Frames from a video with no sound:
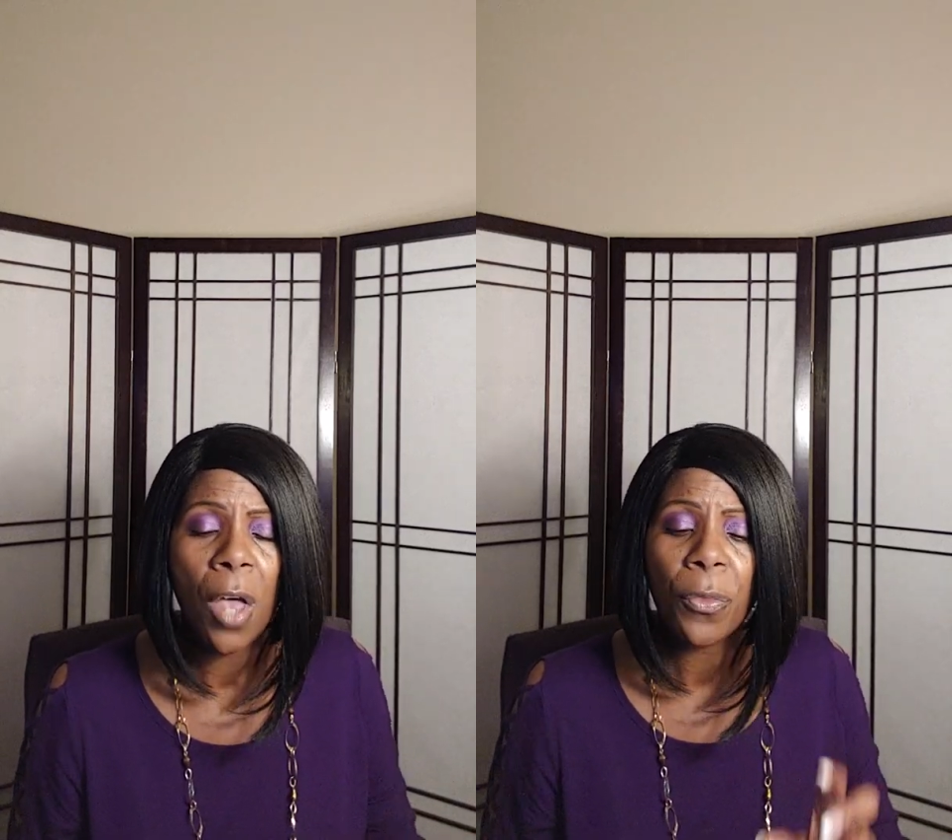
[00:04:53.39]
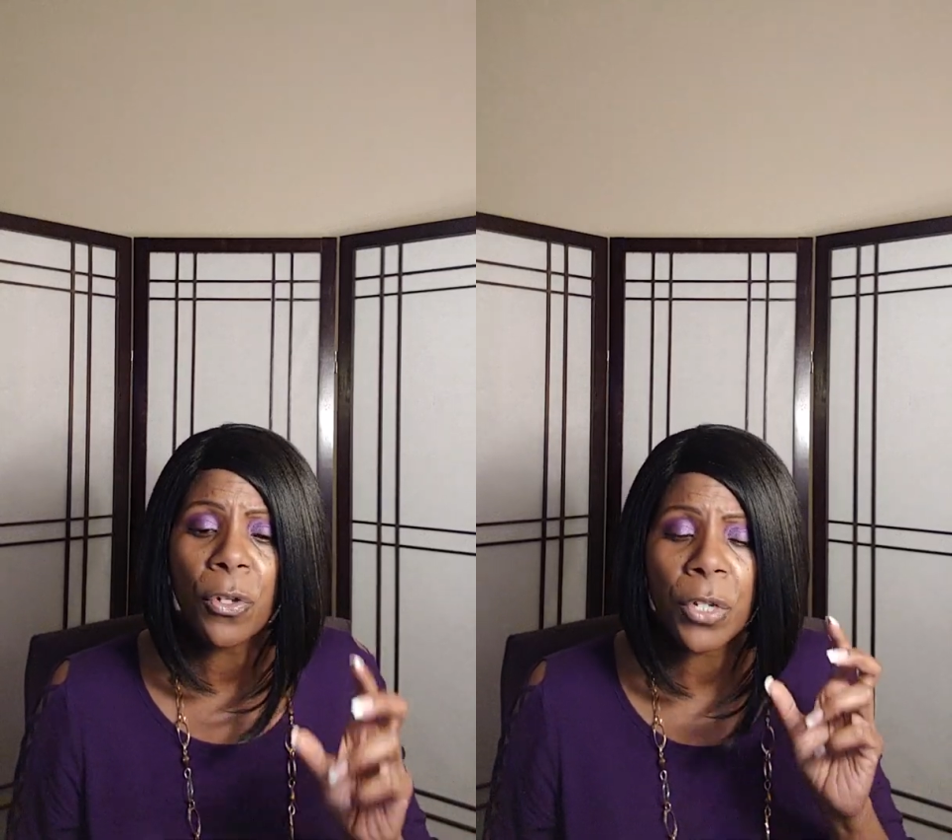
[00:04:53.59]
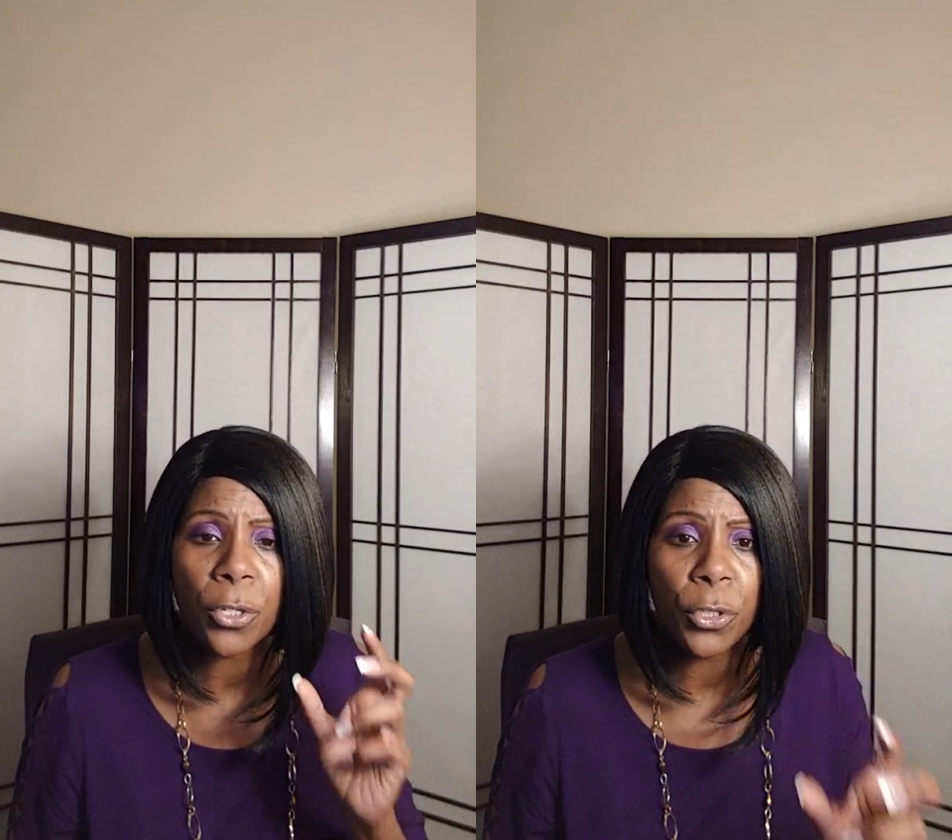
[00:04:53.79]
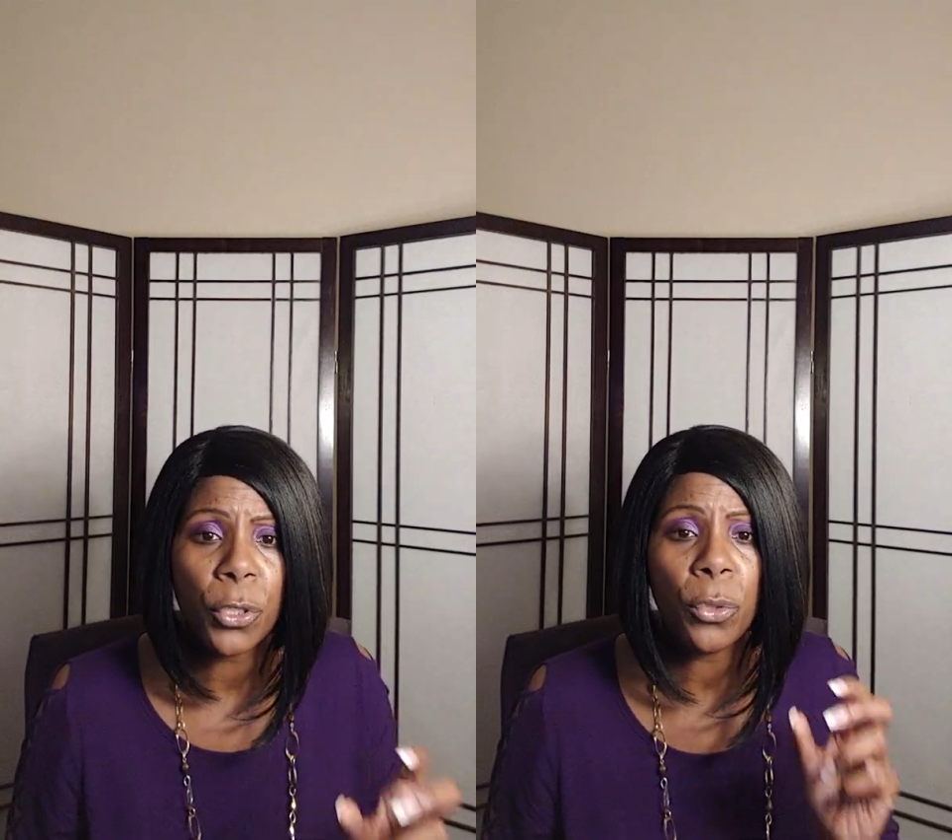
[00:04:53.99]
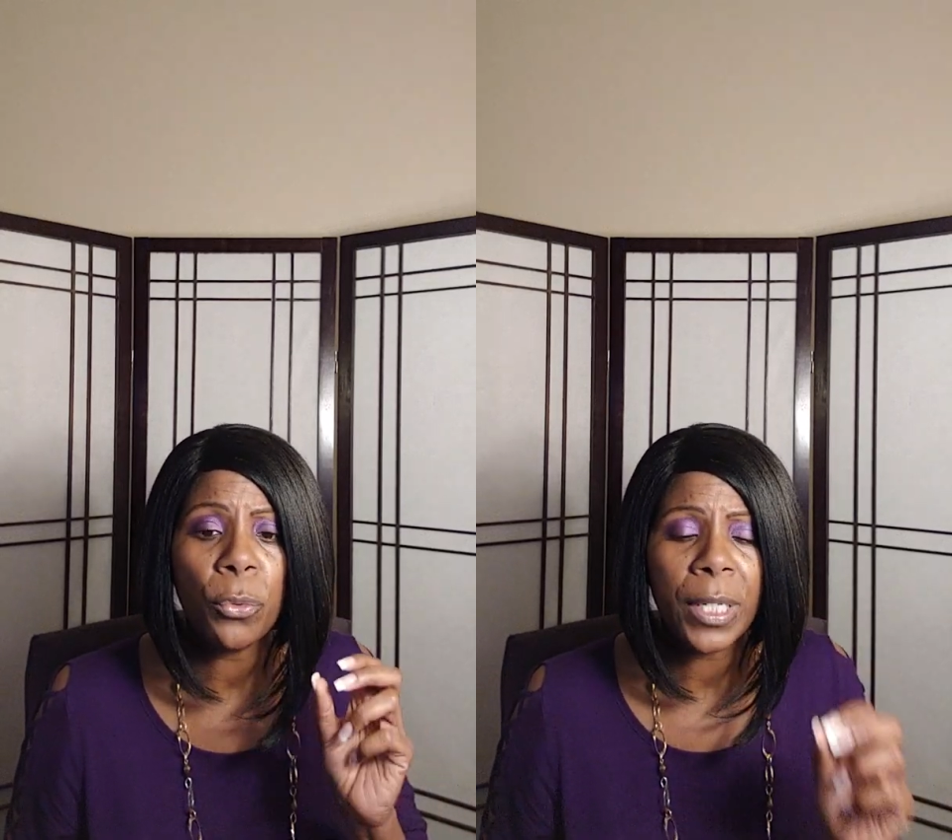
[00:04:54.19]
Those are
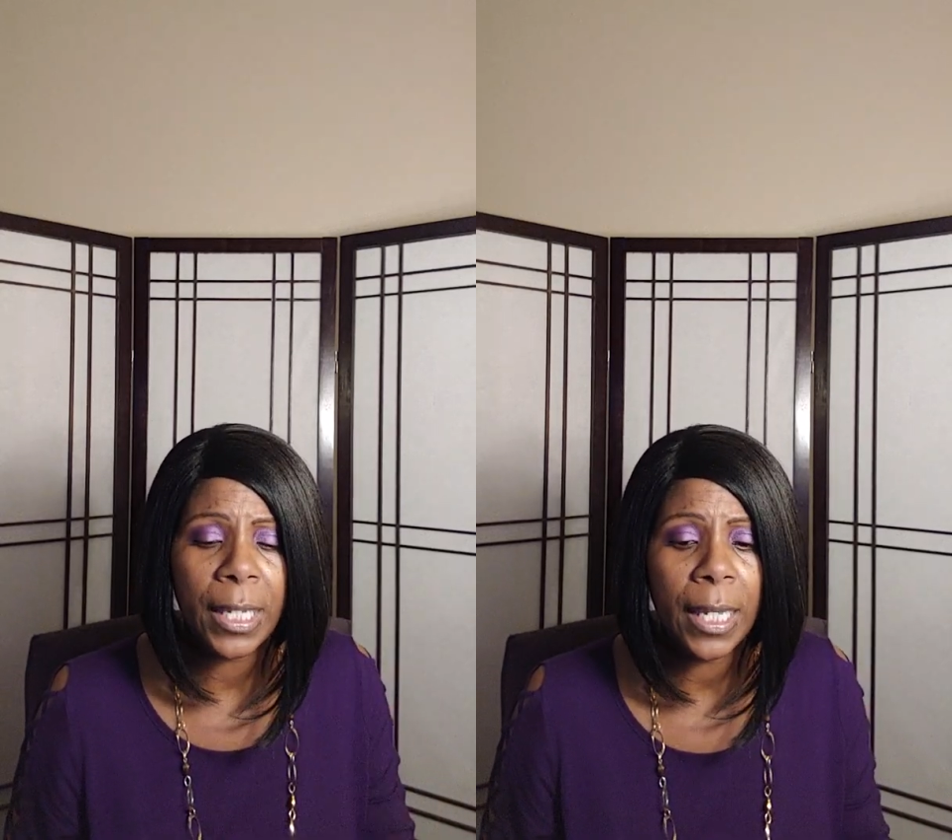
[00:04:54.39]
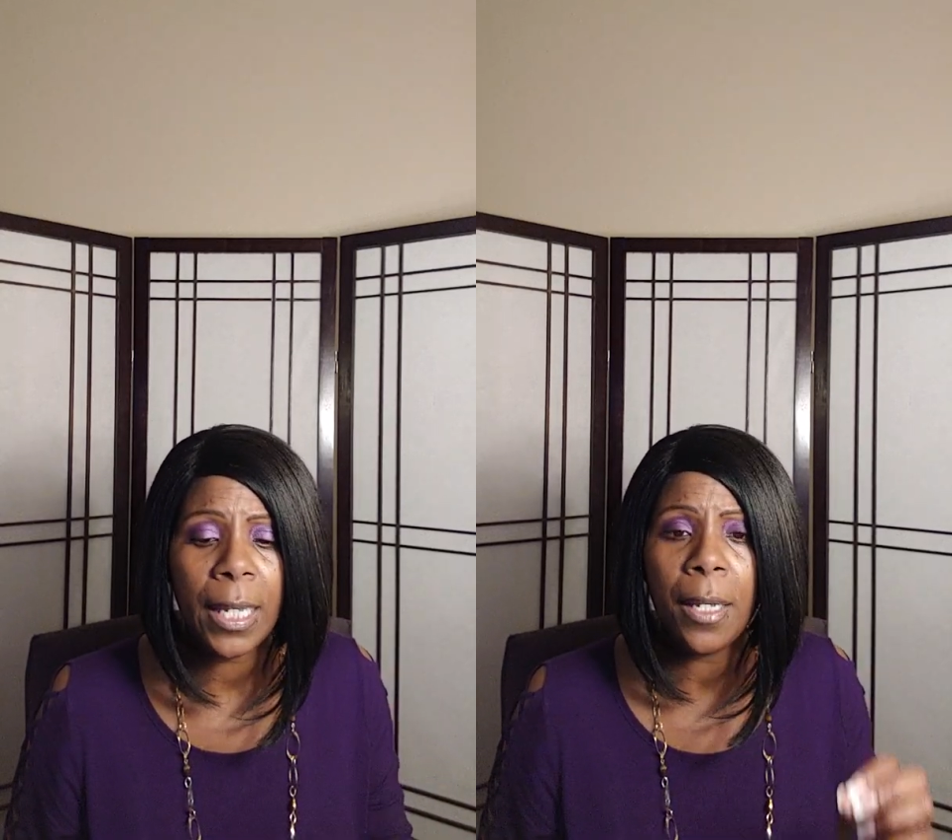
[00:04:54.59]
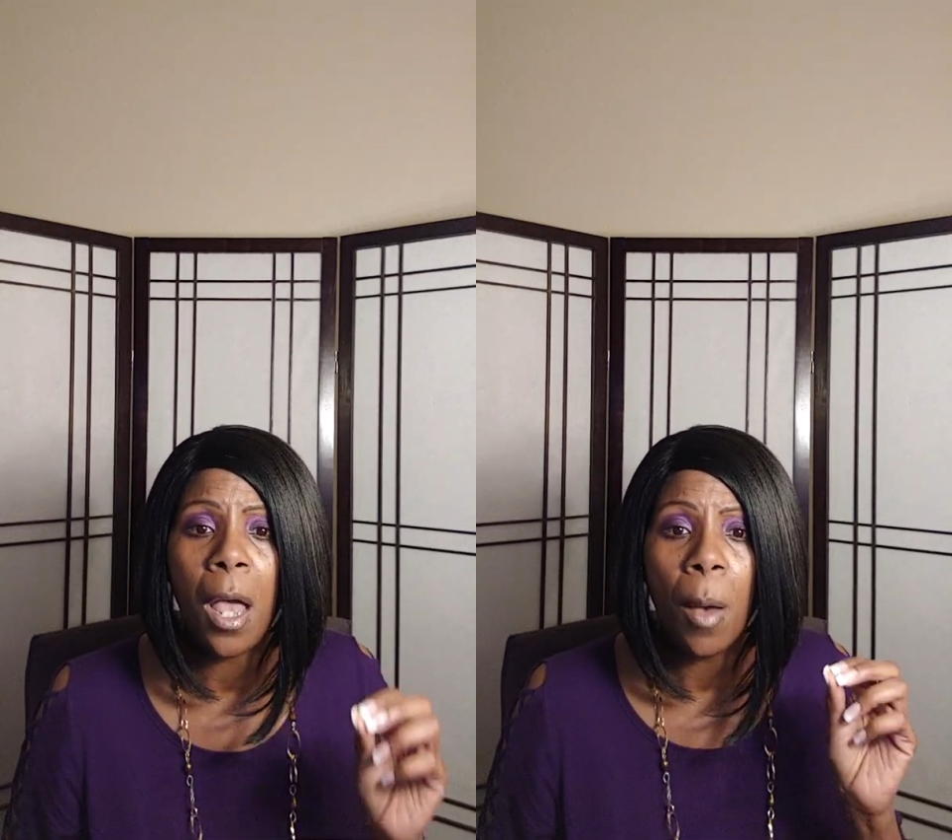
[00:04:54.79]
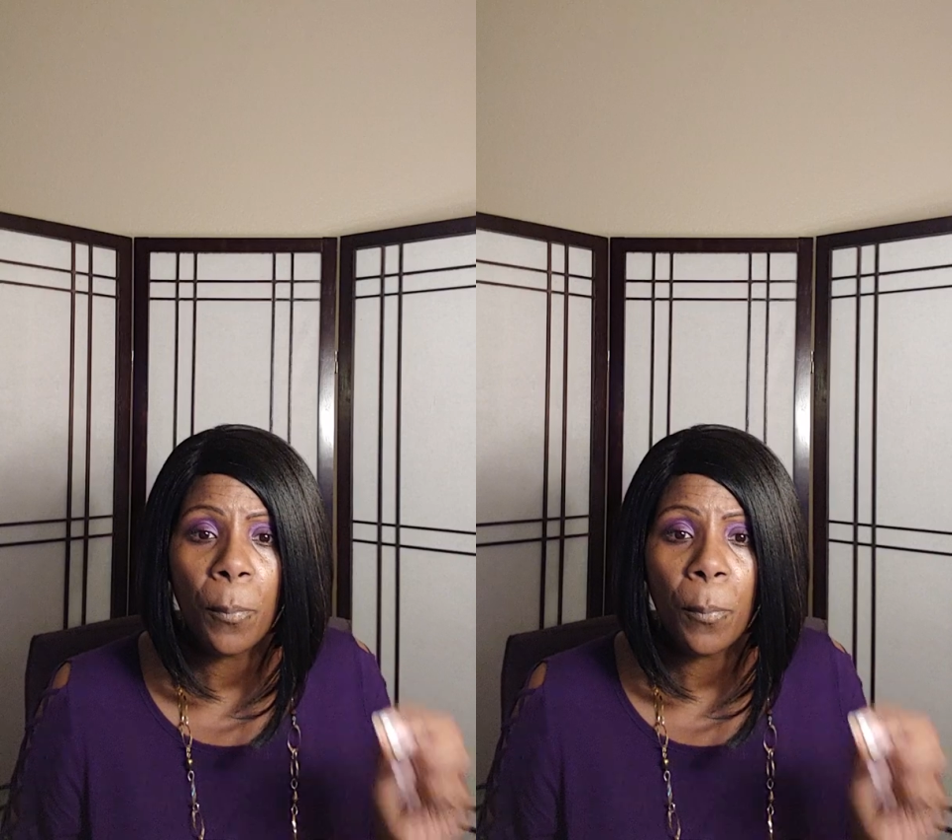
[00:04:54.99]
two key